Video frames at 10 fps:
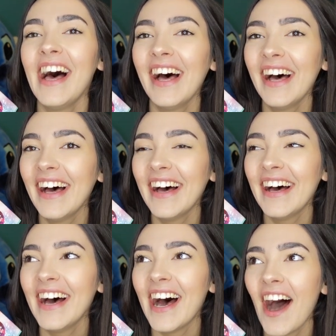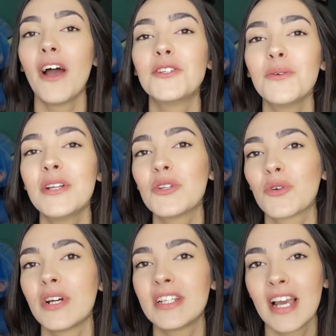uh, I do
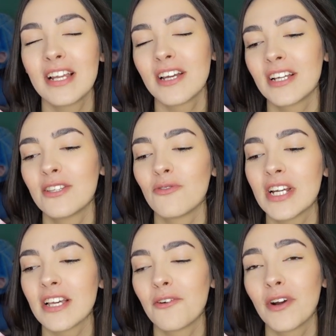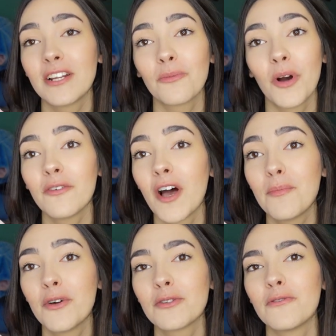enjoy Taylor Jenkins Reid. I've read one of
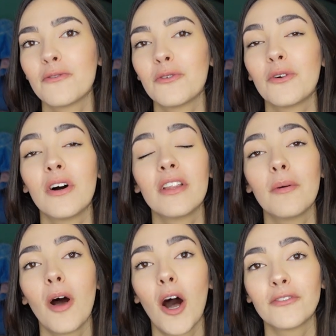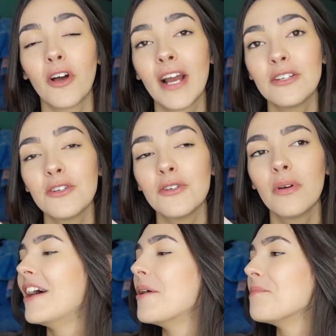her books before, After I Do,
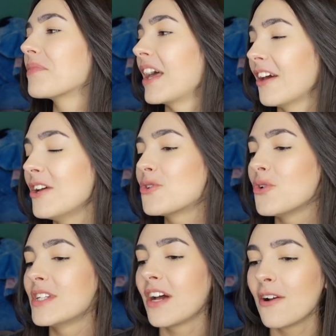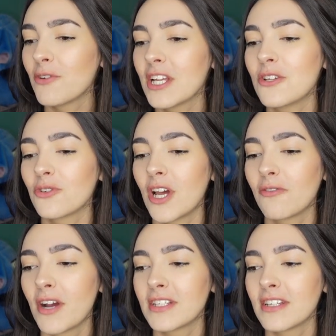and I enjoyed it, I really enjoyed her
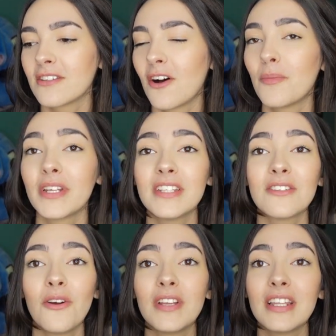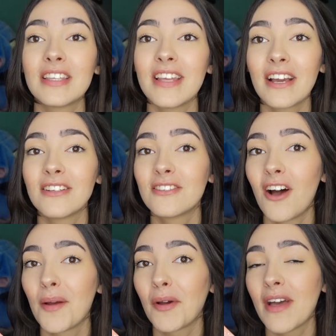writing style, but this is only the second
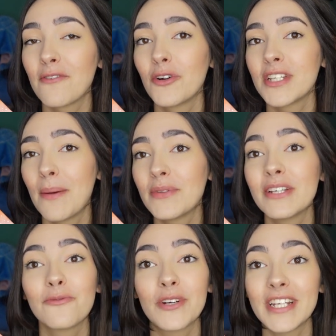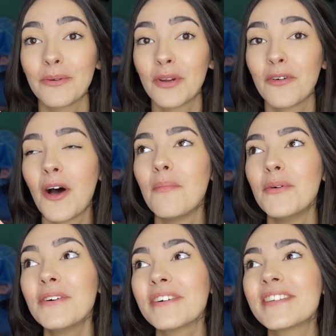time I've ever attempted reading one of her
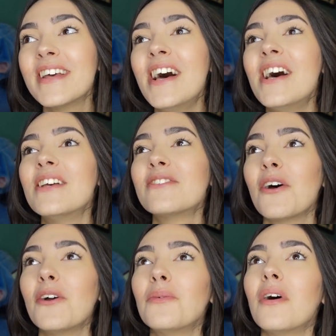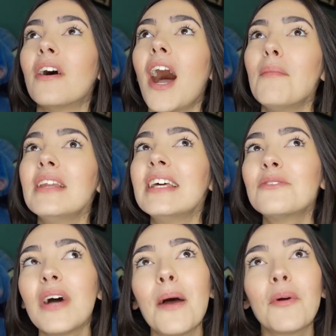books. So I'm a
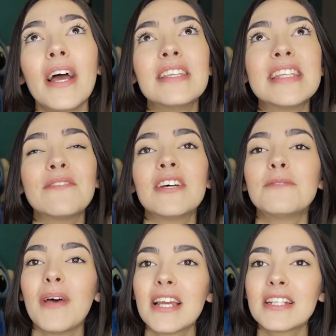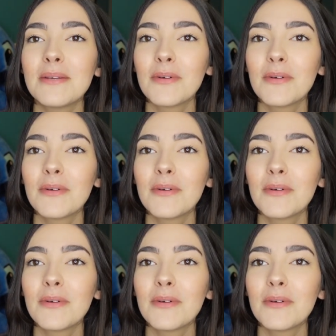little apprehensive, especially